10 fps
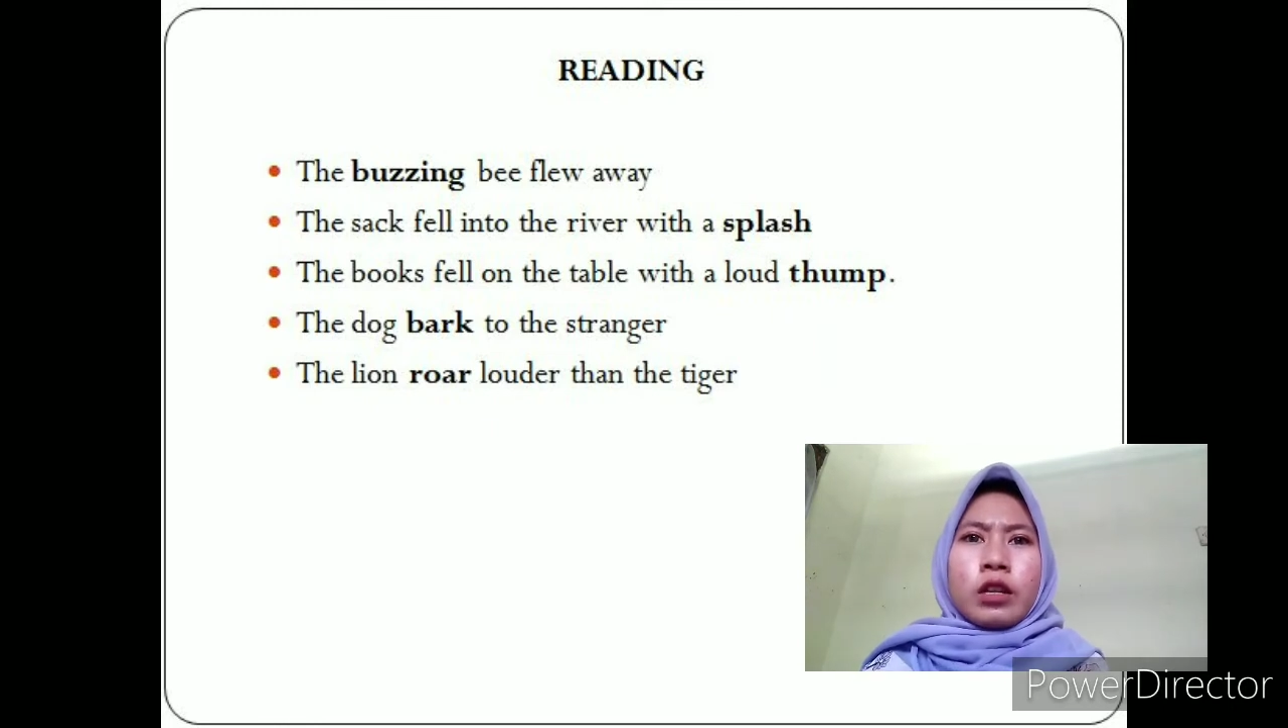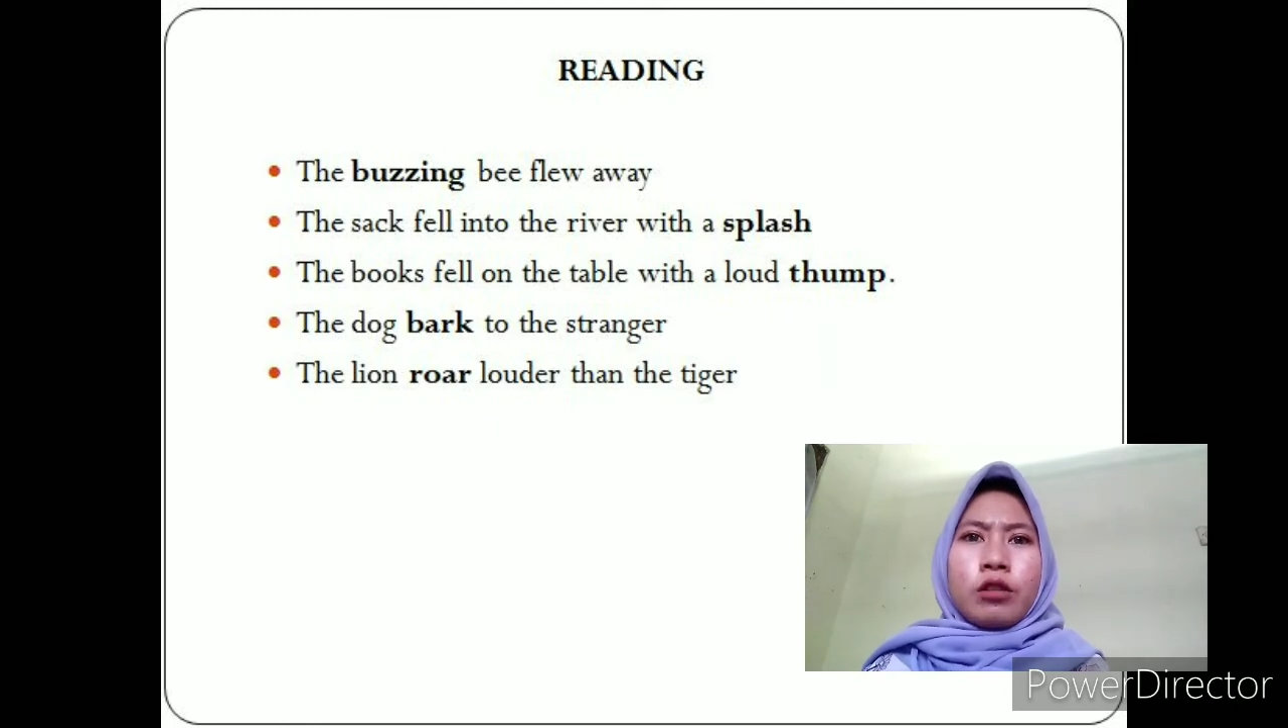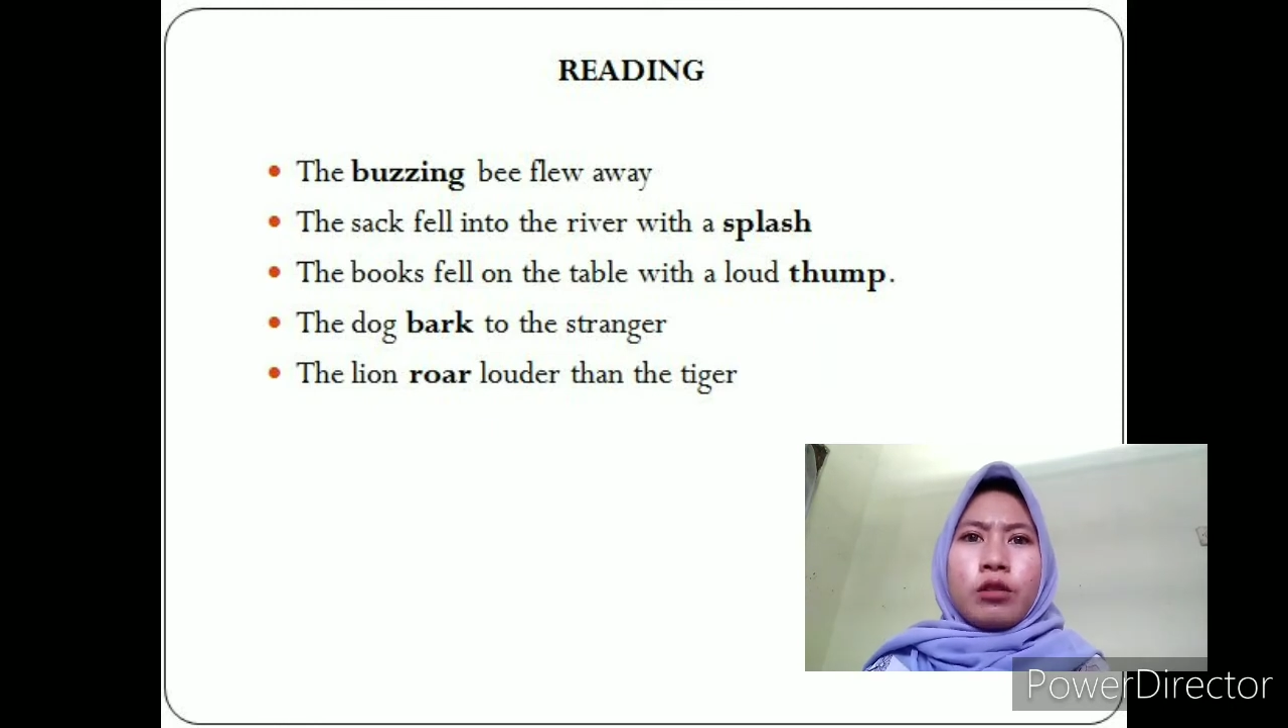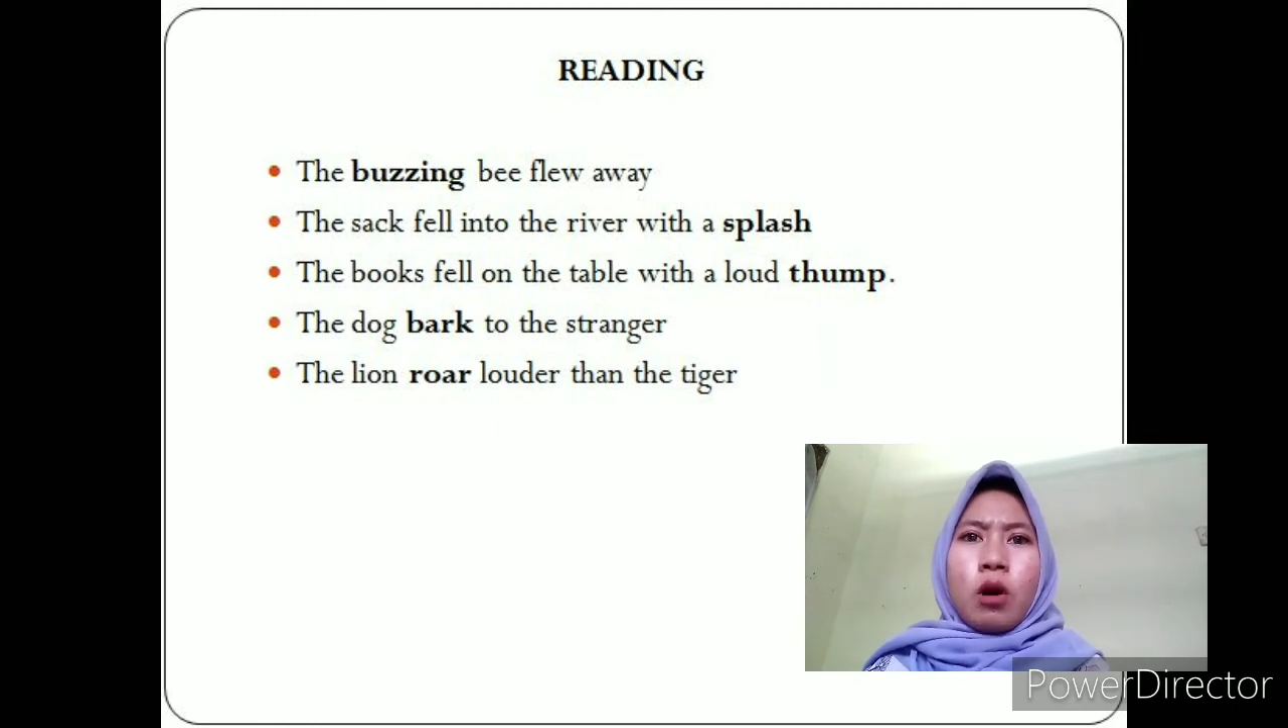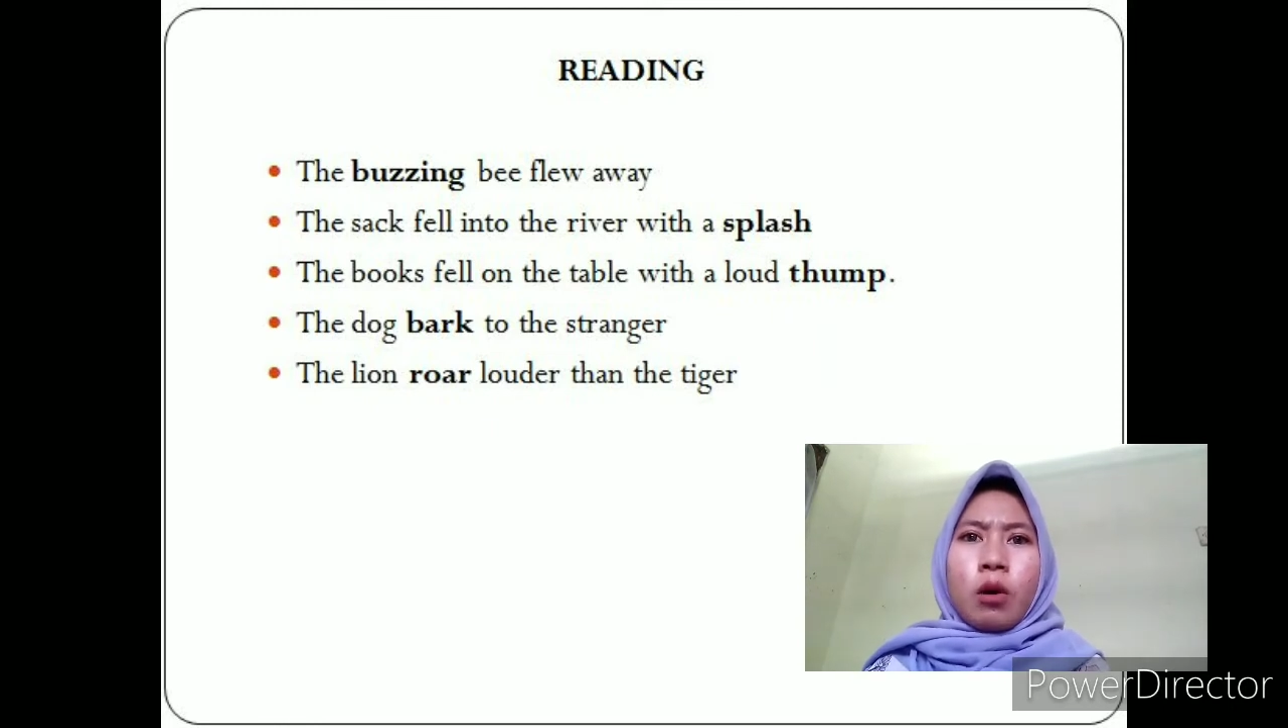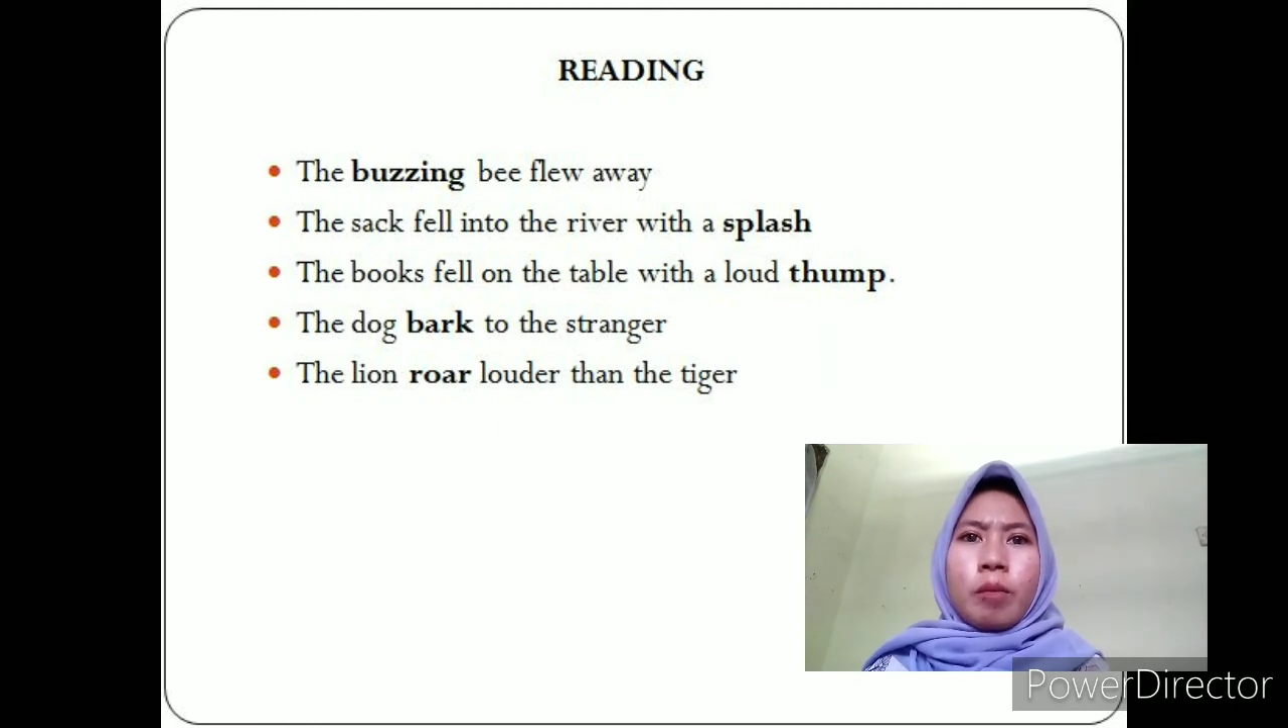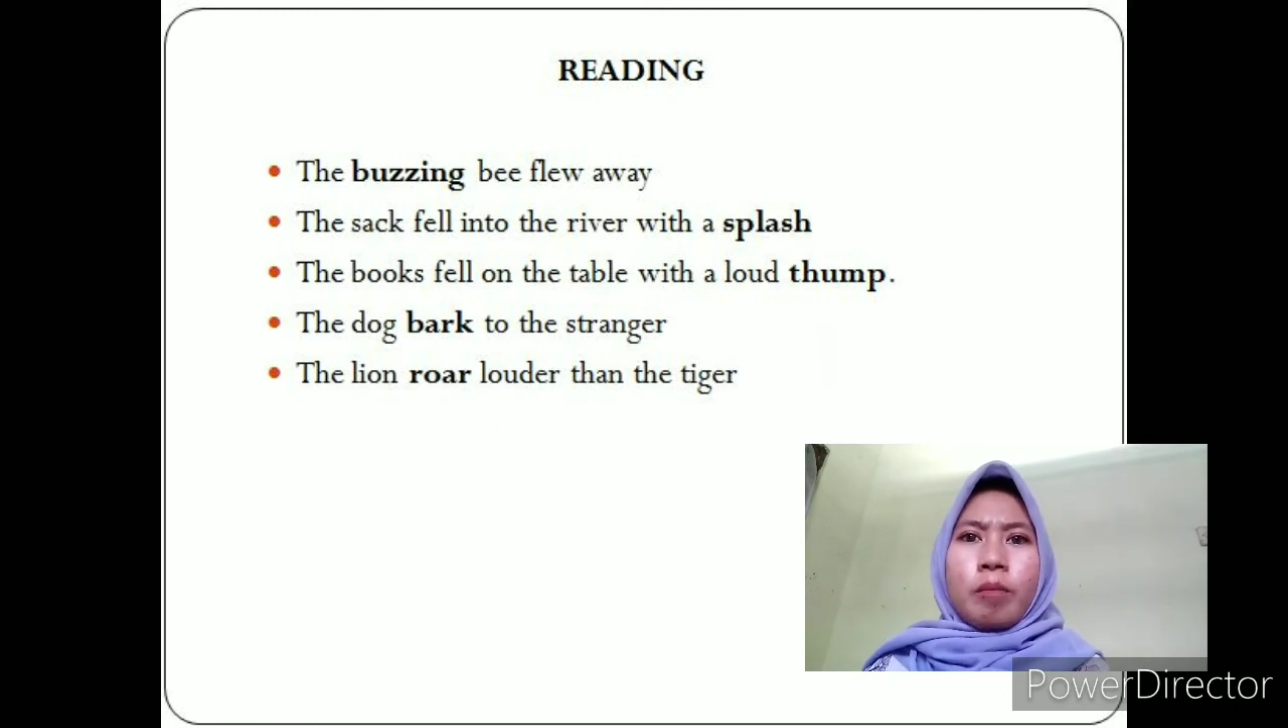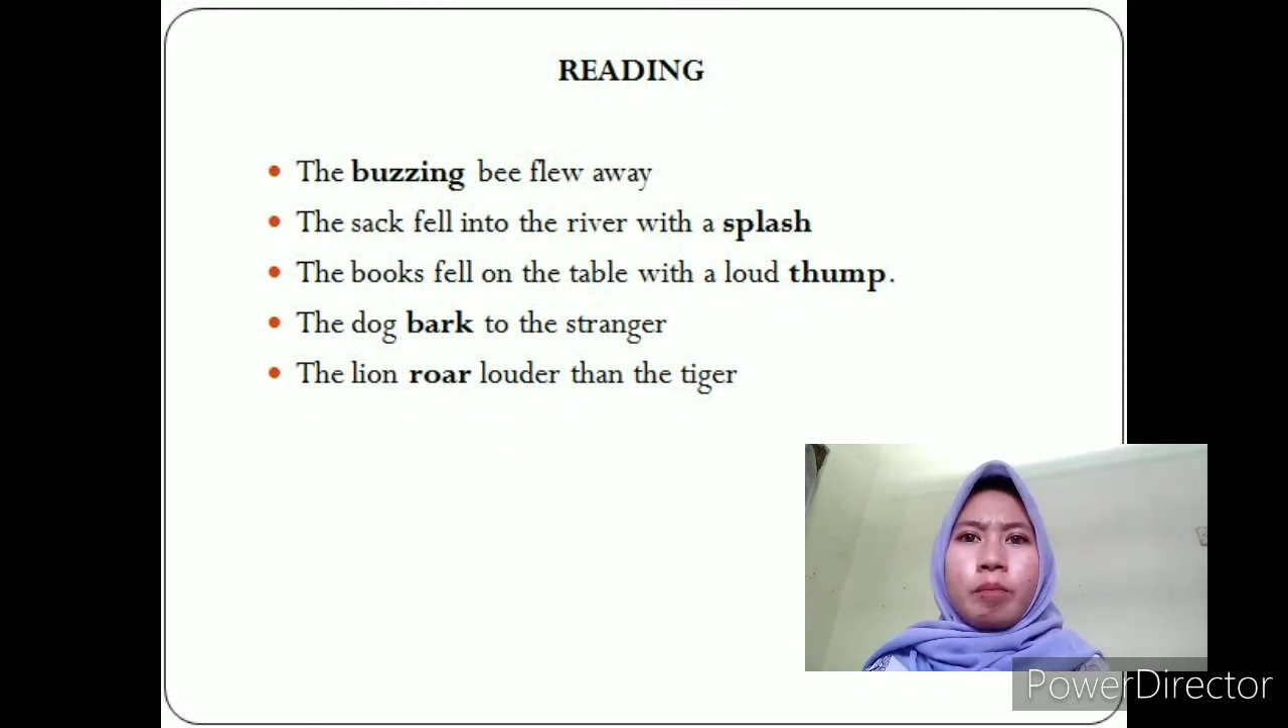The dog